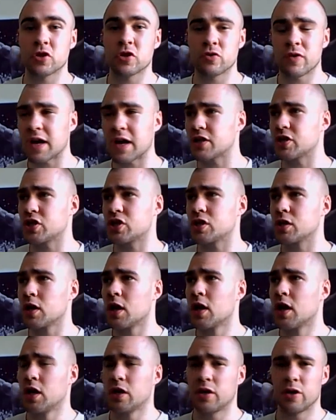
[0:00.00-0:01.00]

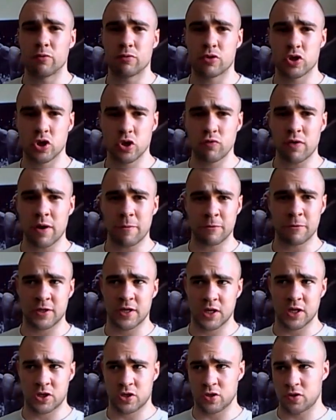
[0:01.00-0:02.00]
stretch, do 2
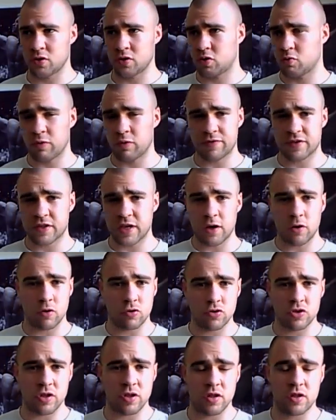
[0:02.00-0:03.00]
repetitions with, say,
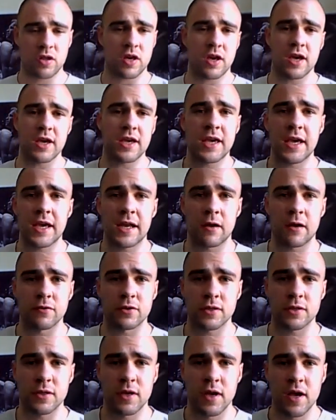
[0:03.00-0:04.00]
130
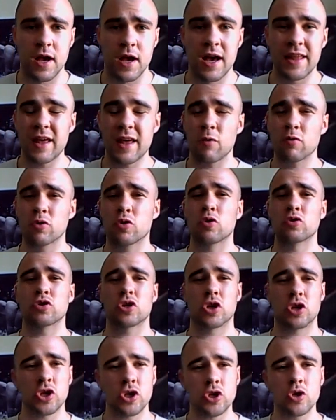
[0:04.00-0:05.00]
kilos, and that would
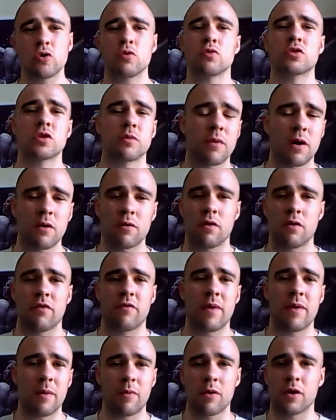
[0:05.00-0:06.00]
cause a huge amount
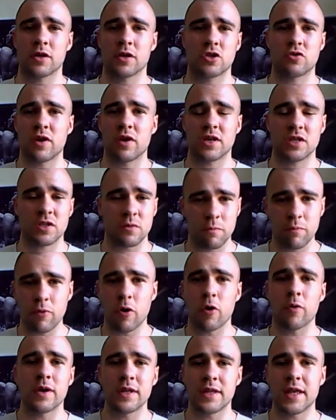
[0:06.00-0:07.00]
of metabolic stress and
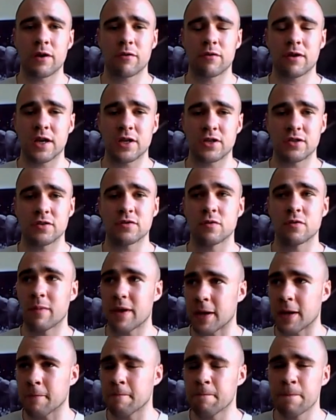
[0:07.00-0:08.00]
protein degradation
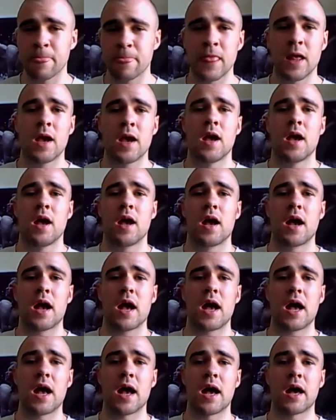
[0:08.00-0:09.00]
to me.
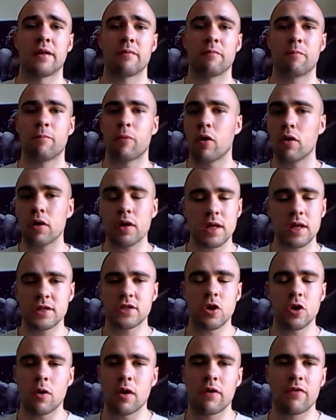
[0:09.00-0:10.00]
But
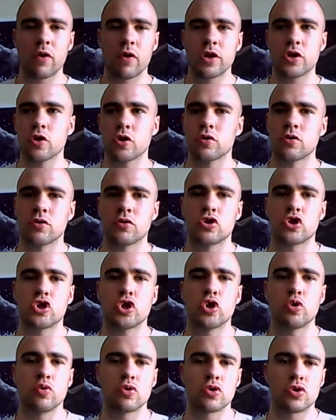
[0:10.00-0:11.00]
in total, I've only done
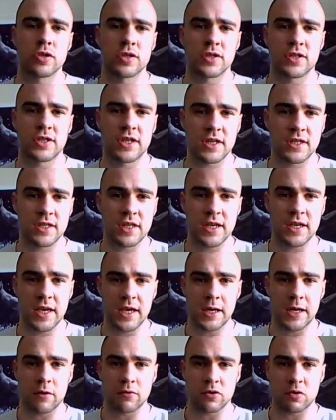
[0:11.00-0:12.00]

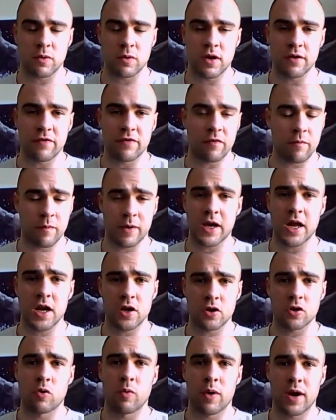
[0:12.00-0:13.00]
260 kilos worth of
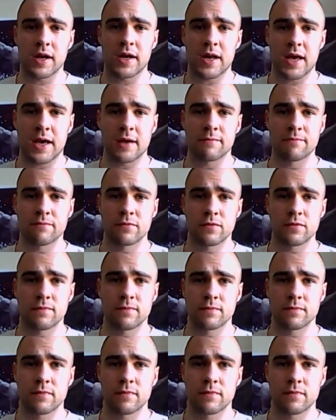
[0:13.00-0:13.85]
mechanical work there.